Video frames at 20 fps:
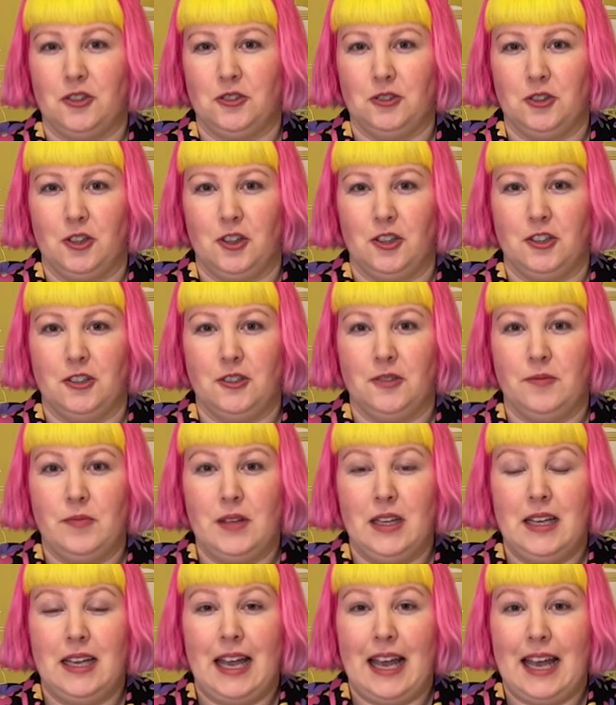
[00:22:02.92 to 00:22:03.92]
grow.
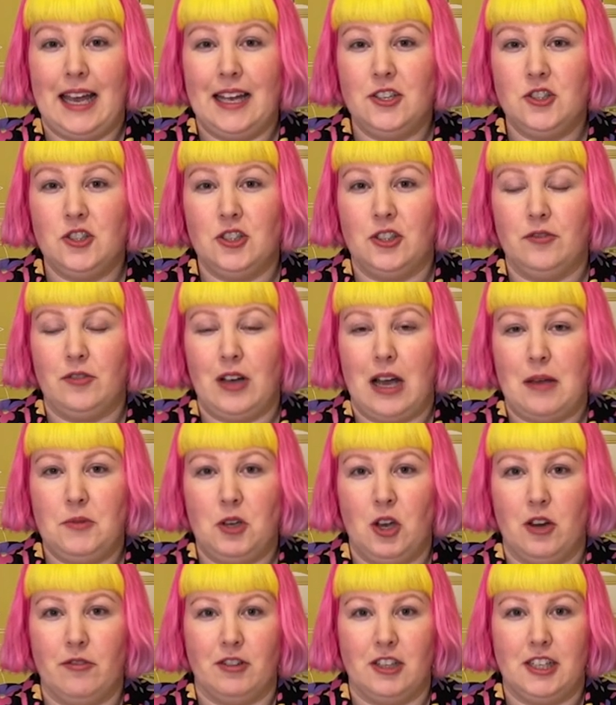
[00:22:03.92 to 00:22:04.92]
And you can find
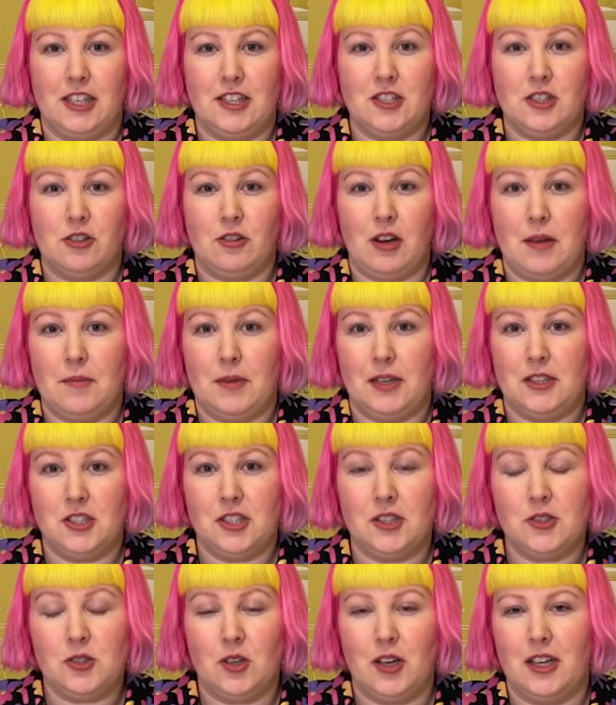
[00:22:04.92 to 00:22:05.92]
me over on Instagram at
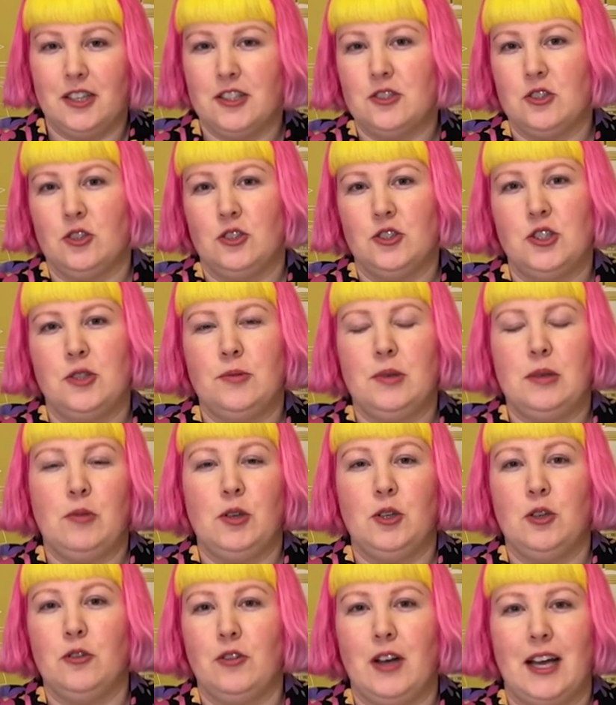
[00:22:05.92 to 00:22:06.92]
jigsaw_jibby, where
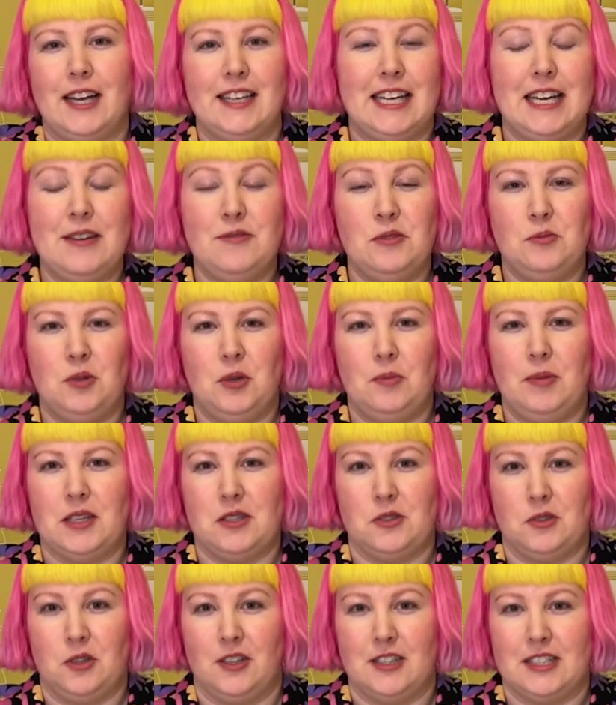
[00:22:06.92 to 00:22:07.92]
you'll find even more
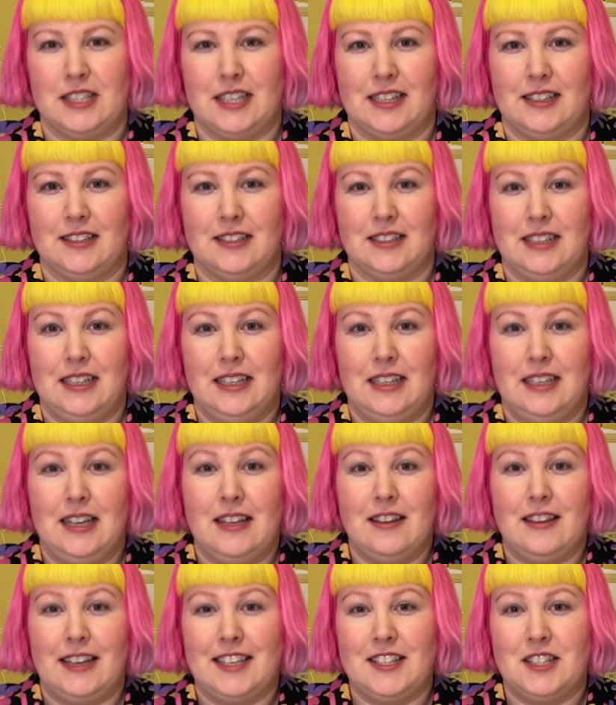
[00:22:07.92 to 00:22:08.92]
puzzle content.
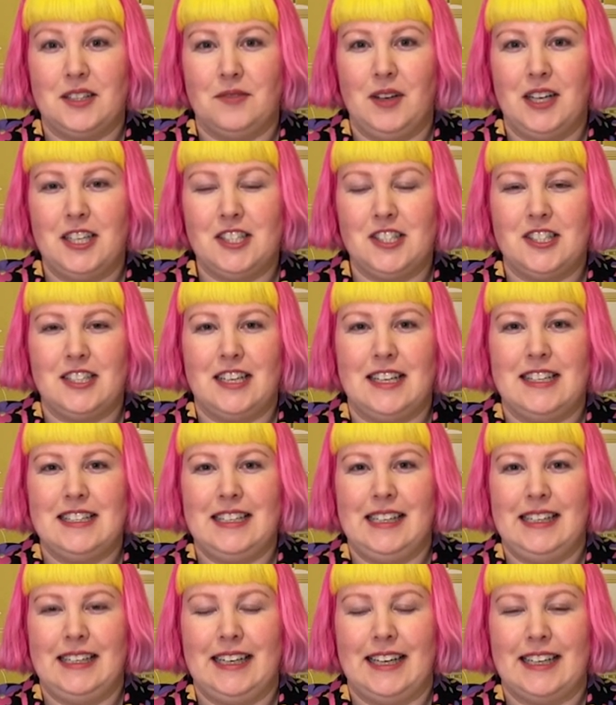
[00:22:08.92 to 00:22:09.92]
Thanks so much, and
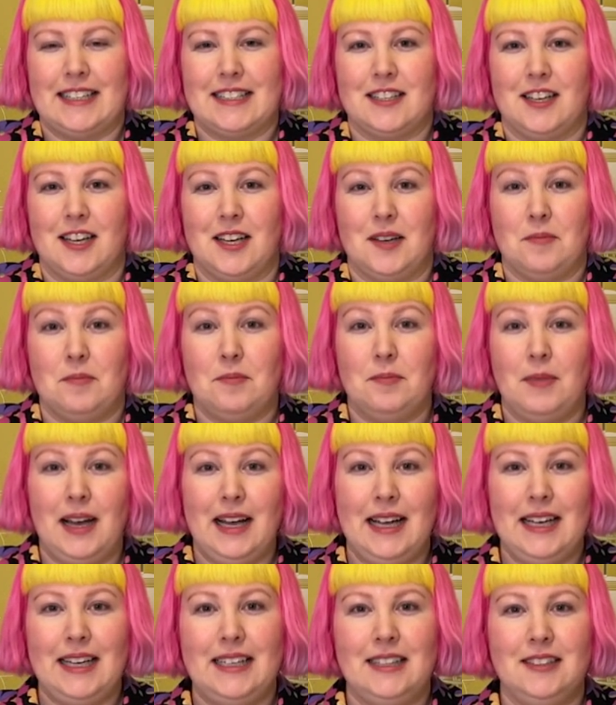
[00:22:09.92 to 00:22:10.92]
see you next time.
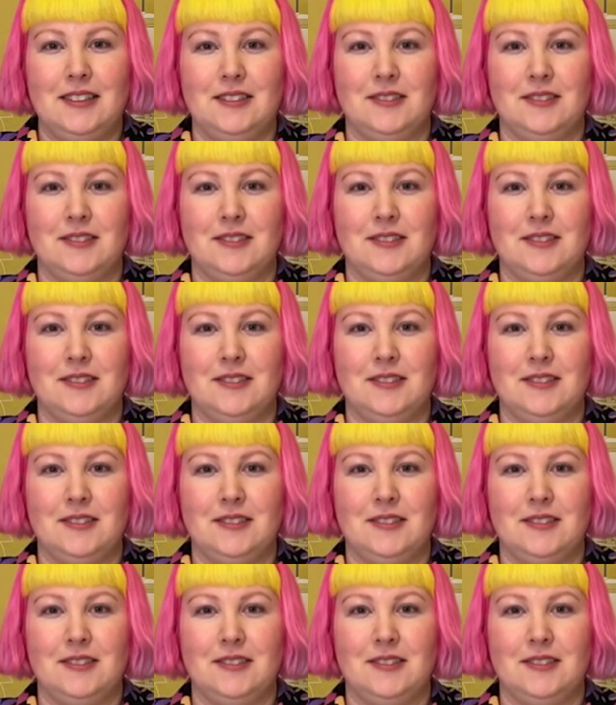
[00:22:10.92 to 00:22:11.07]
Bye.